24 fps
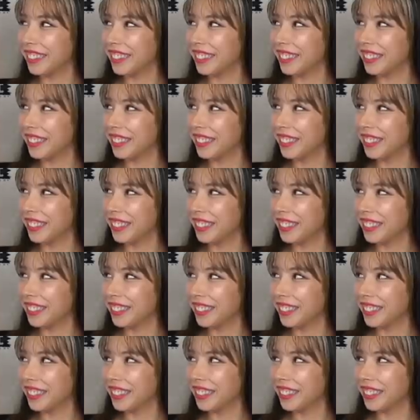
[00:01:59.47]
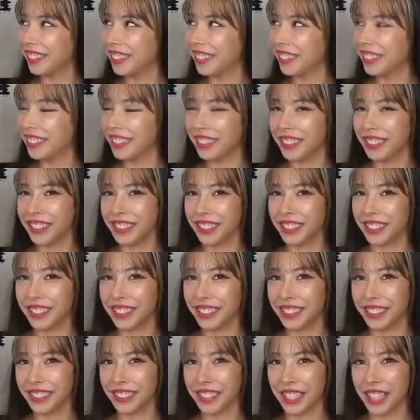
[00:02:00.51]

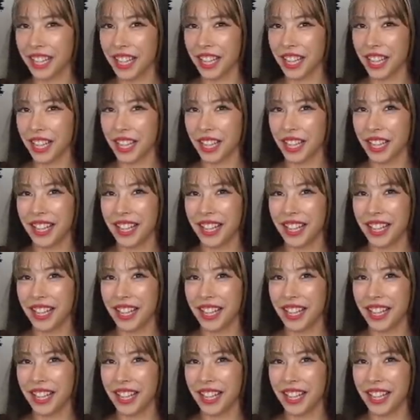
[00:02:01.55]
(not speaking)